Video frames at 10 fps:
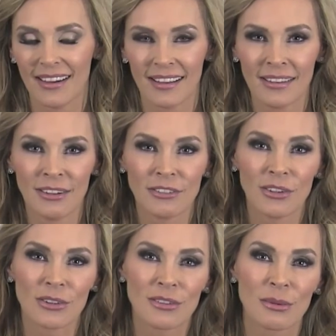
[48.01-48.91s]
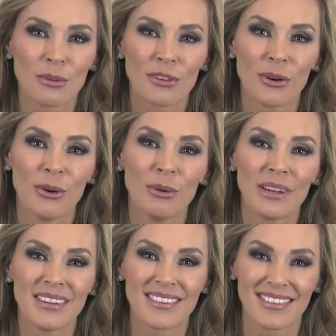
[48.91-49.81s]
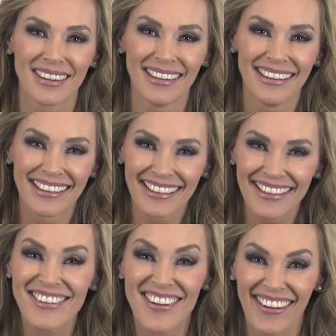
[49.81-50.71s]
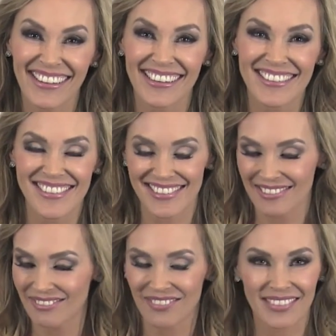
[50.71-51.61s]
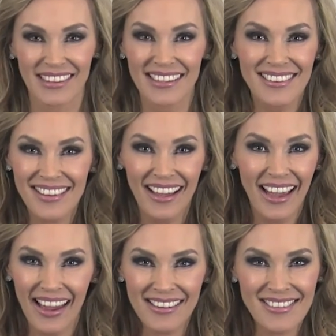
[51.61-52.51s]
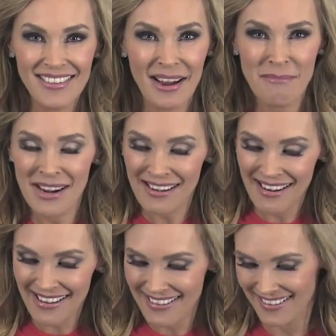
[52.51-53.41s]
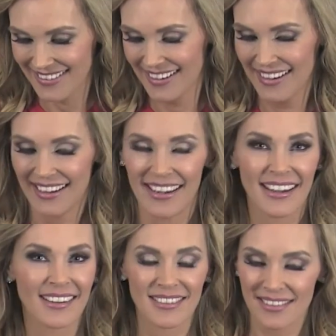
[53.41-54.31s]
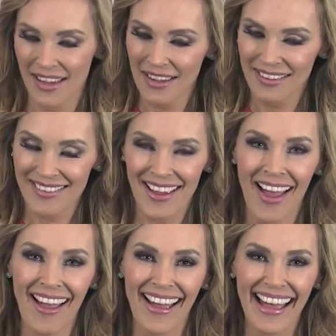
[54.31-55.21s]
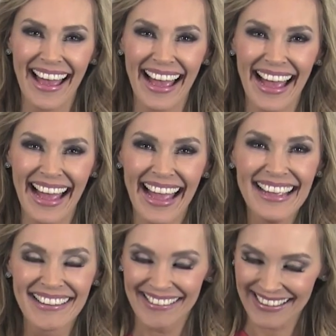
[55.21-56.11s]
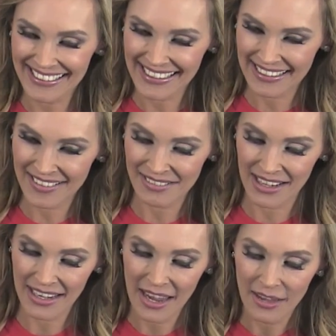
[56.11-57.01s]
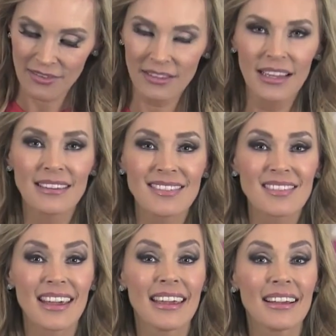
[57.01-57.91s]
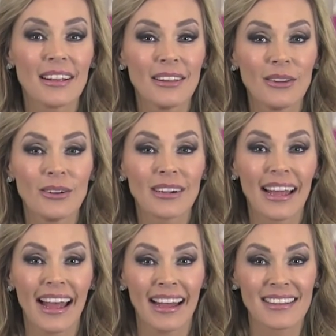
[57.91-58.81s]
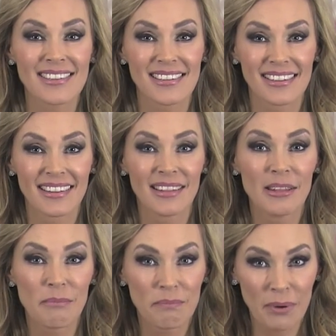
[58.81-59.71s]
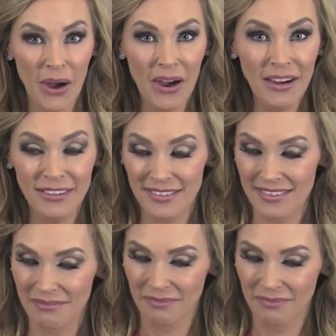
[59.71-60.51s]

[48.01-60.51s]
And then of course there was always the Daleks. Exterminate. Yes. So getting carried away. So let's take a look at the box